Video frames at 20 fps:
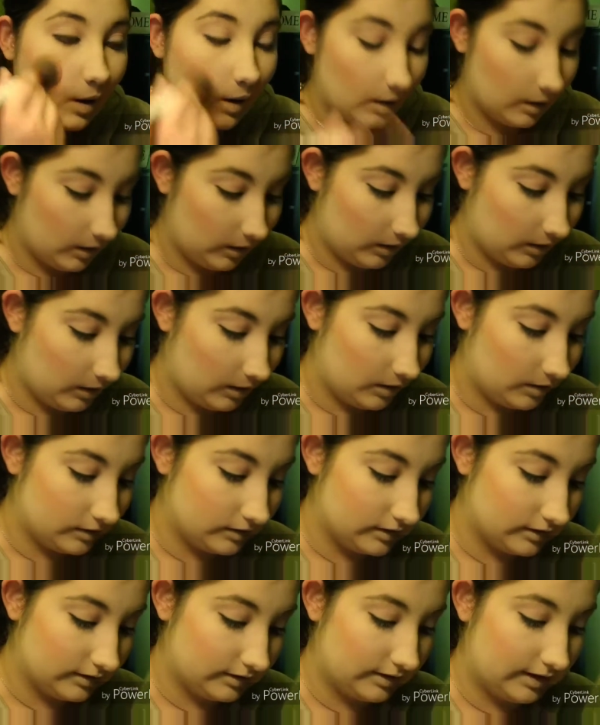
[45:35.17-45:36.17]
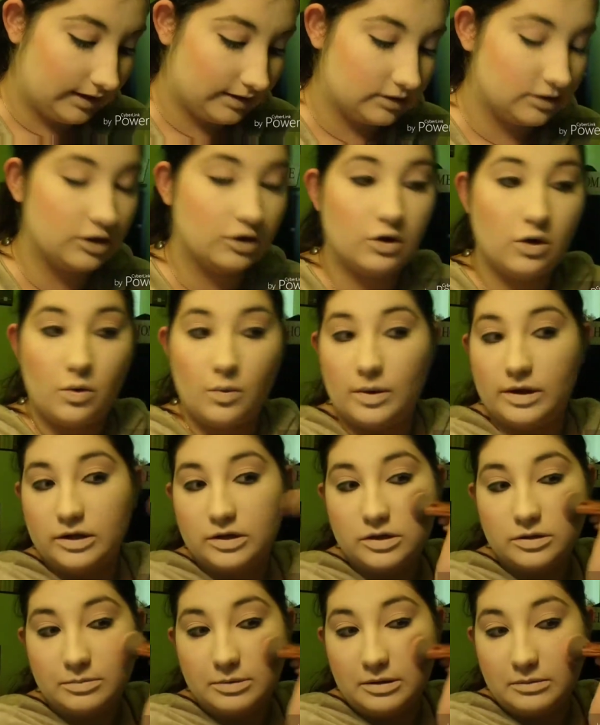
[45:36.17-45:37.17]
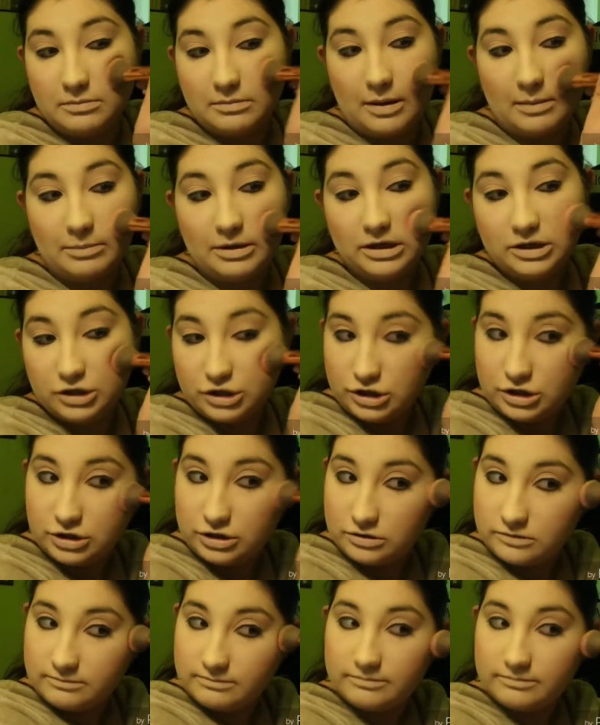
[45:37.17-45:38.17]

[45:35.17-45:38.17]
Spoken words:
And that's going to be my blush.